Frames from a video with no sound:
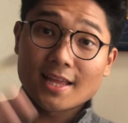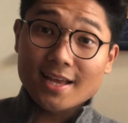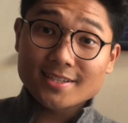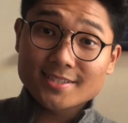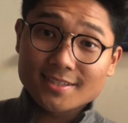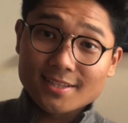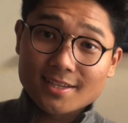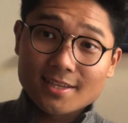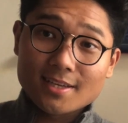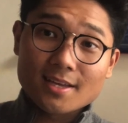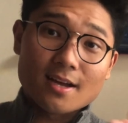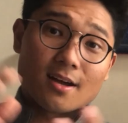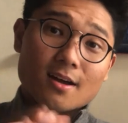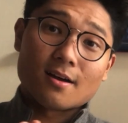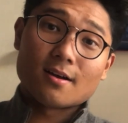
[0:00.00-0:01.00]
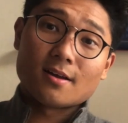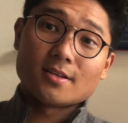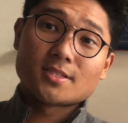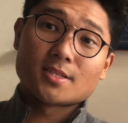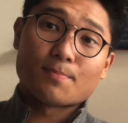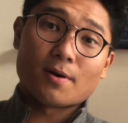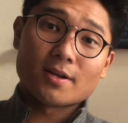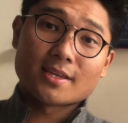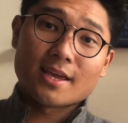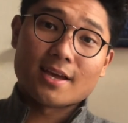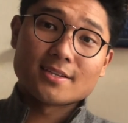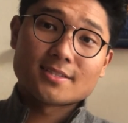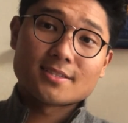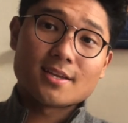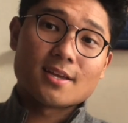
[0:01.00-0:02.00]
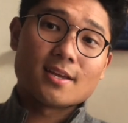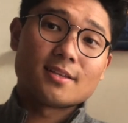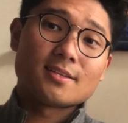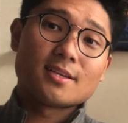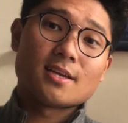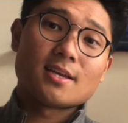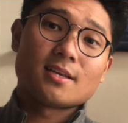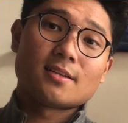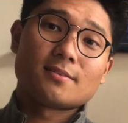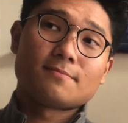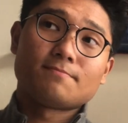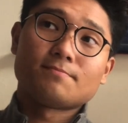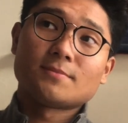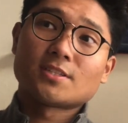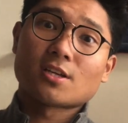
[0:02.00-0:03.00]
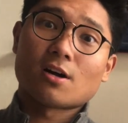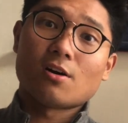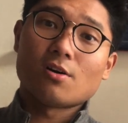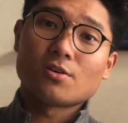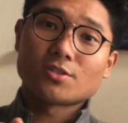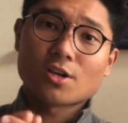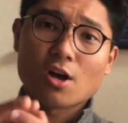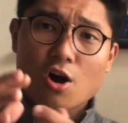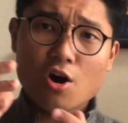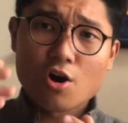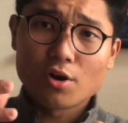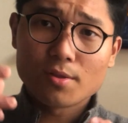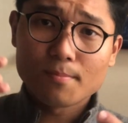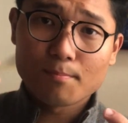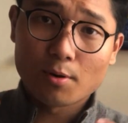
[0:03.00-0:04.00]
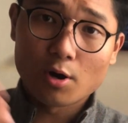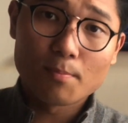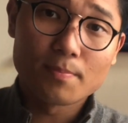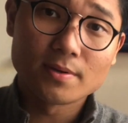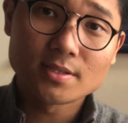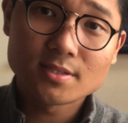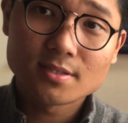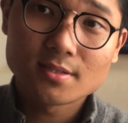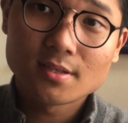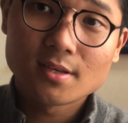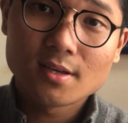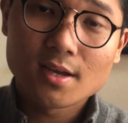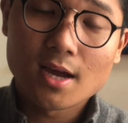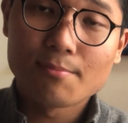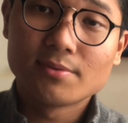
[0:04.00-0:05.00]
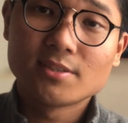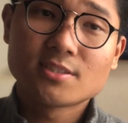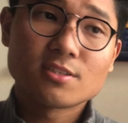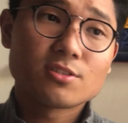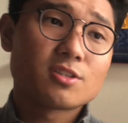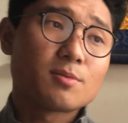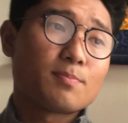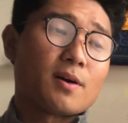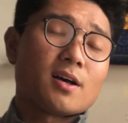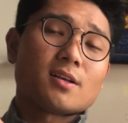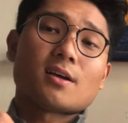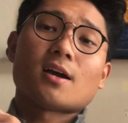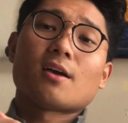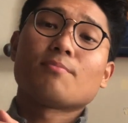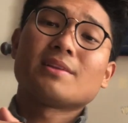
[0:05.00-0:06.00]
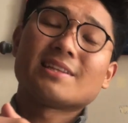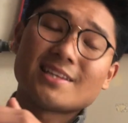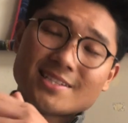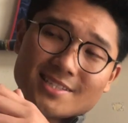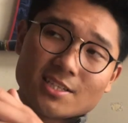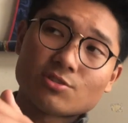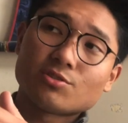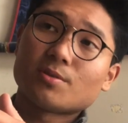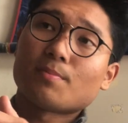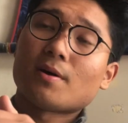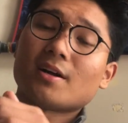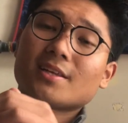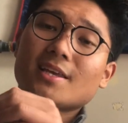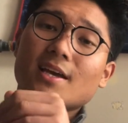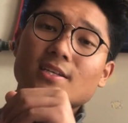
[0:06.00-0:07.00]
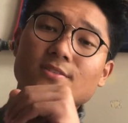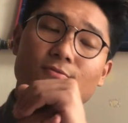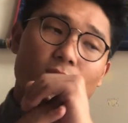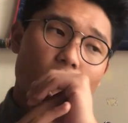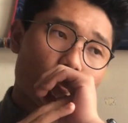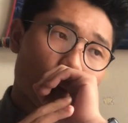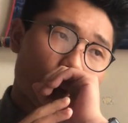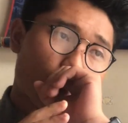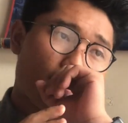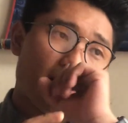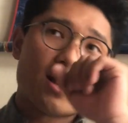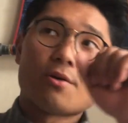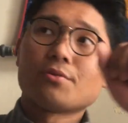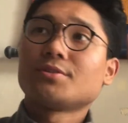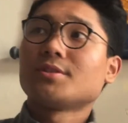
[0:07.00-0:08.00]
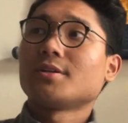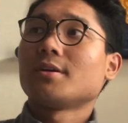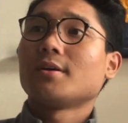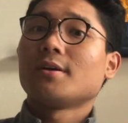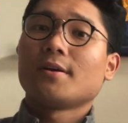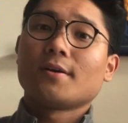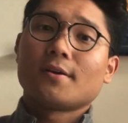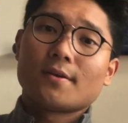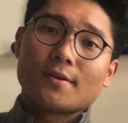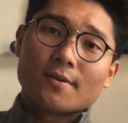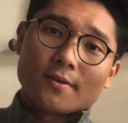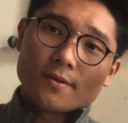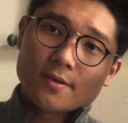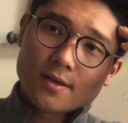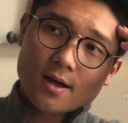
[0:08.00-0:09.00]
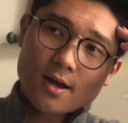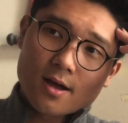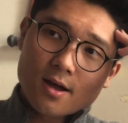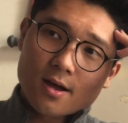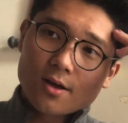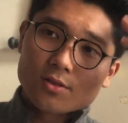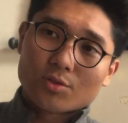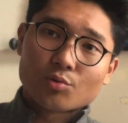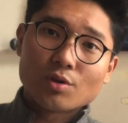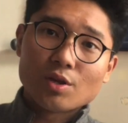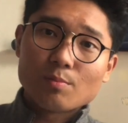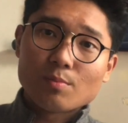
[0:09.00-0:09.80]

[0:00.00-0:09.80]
lastly, it's the podcast, and it's called On Purpose. I've been listening to the podcast for about 3